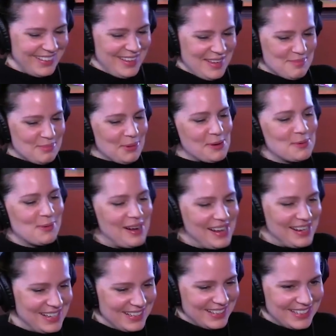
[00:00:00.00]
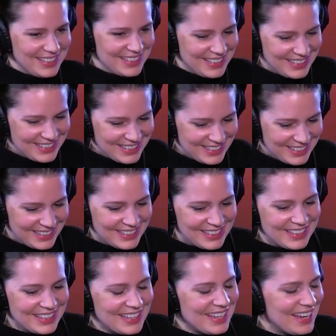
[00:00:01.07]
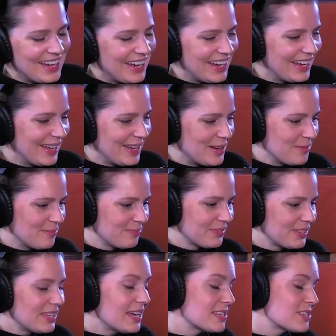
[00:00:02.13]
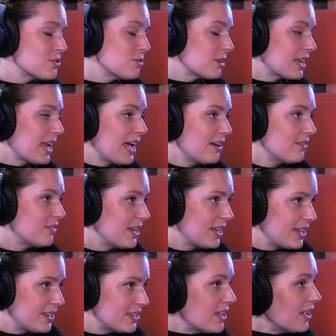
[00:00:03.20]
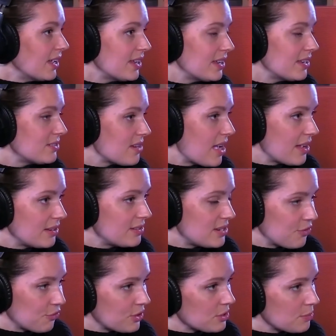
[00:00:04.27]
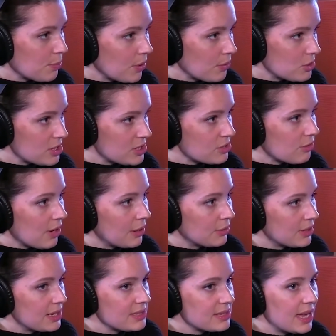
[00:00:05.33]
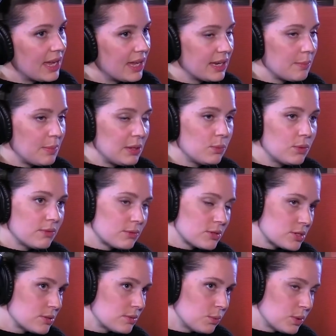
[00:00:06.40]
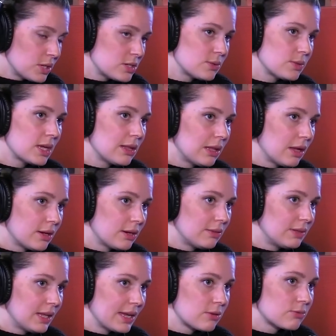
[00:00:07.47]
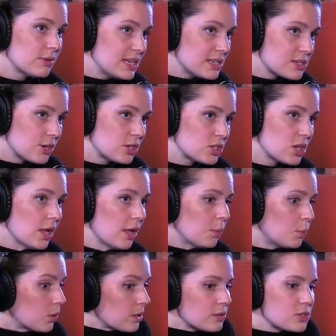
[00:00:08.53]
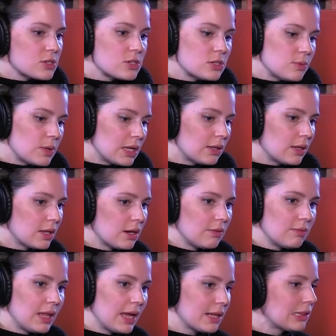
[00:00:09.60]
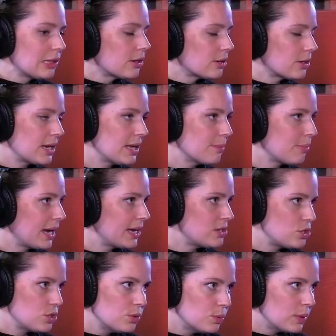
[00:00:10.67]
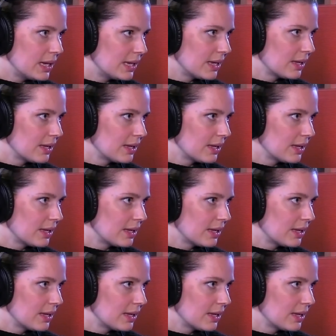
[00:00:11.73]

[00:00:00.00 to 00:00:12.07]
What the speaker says: More wine. So you can have different approaches around it. And I mean, we're doing a lot of research. We're also doing a lot of learning by doing.